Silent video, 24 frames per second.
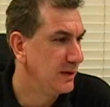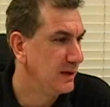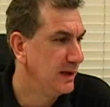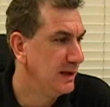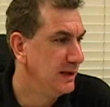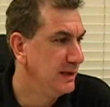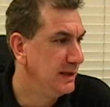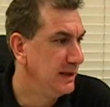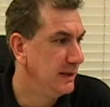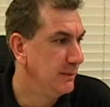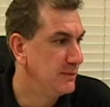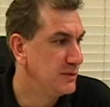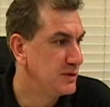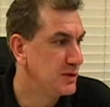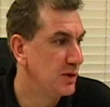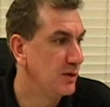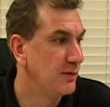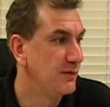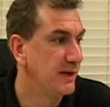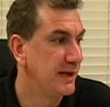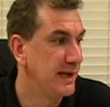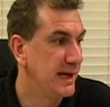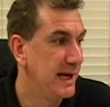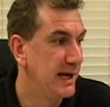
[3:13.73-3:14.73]
in the
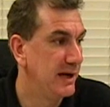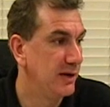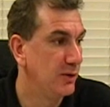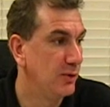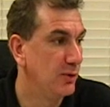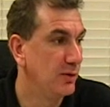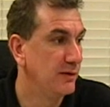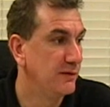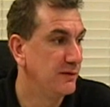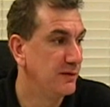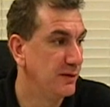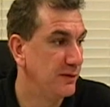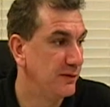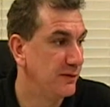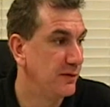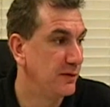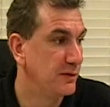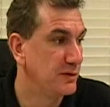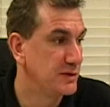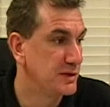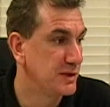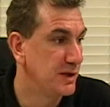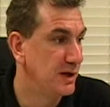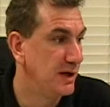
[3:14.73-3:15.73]
observer category for the
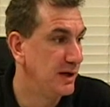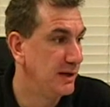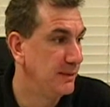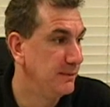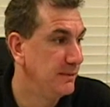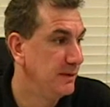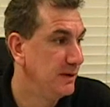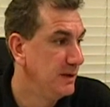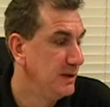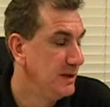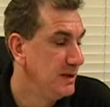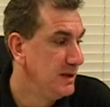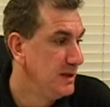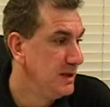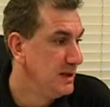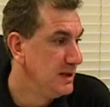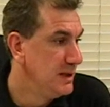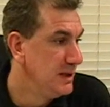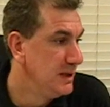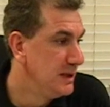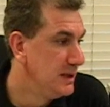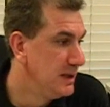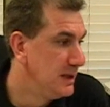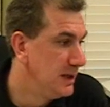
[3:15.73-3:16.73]
first time.
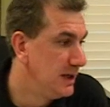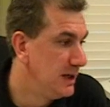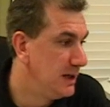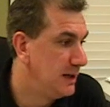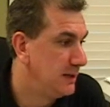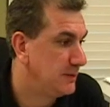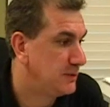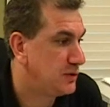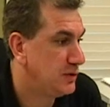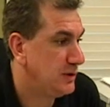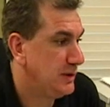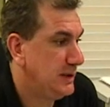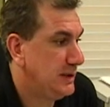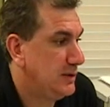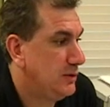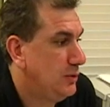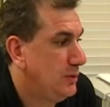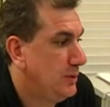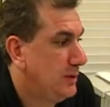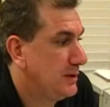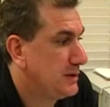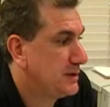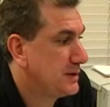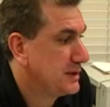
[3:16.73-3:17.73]
I'm trying to think of
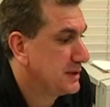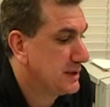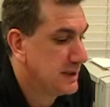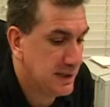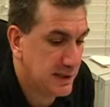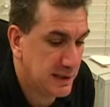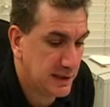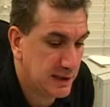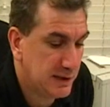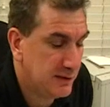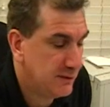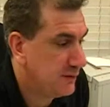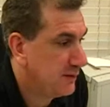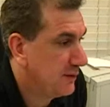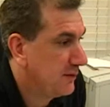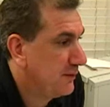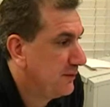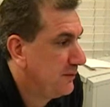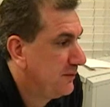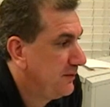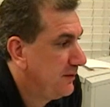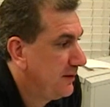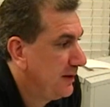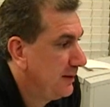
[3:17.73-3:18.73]
who else is getting in
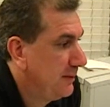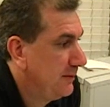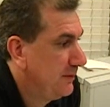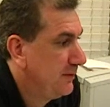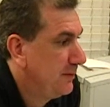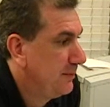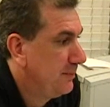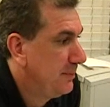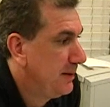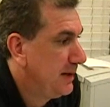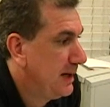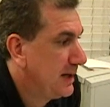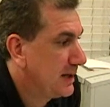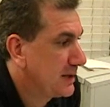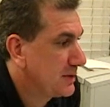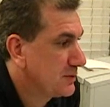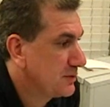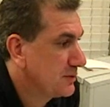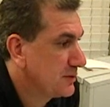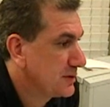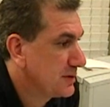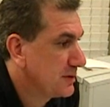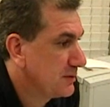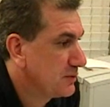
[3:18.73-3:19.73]
for
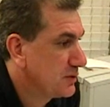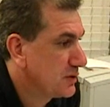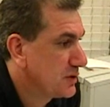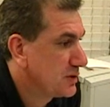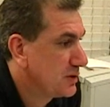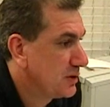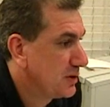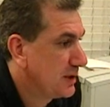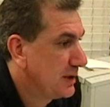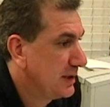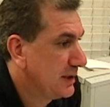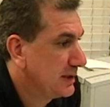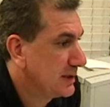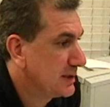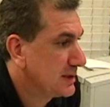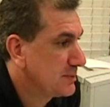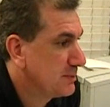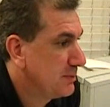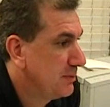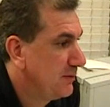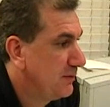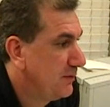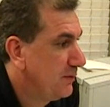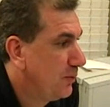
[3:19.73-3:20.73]
boxers. I was just looking at this
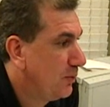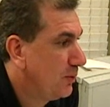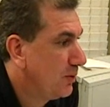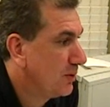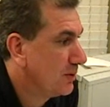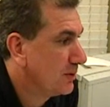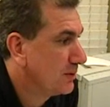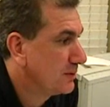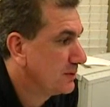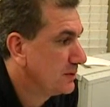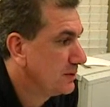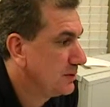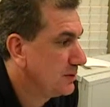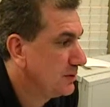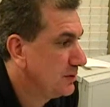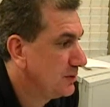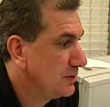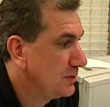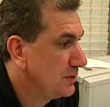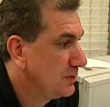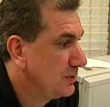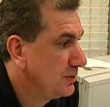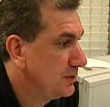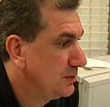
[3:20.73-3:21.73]
before.
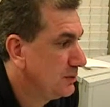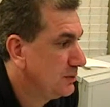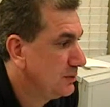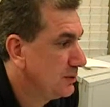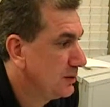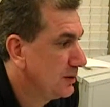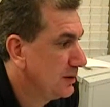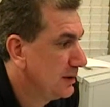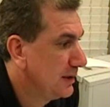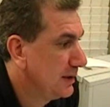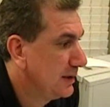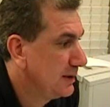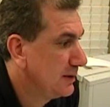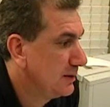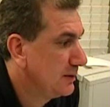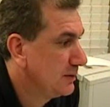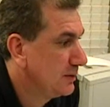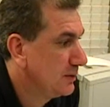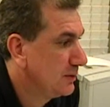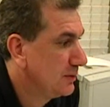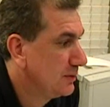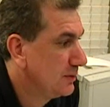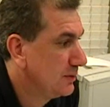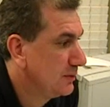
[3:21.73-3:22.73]

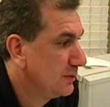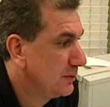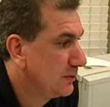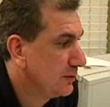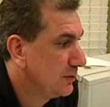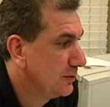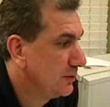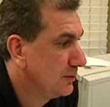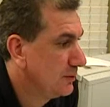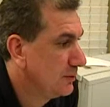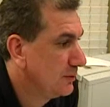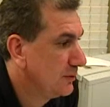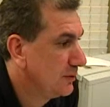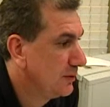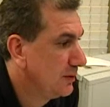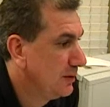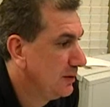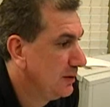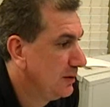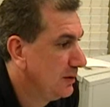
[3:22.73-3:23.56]
Hearns.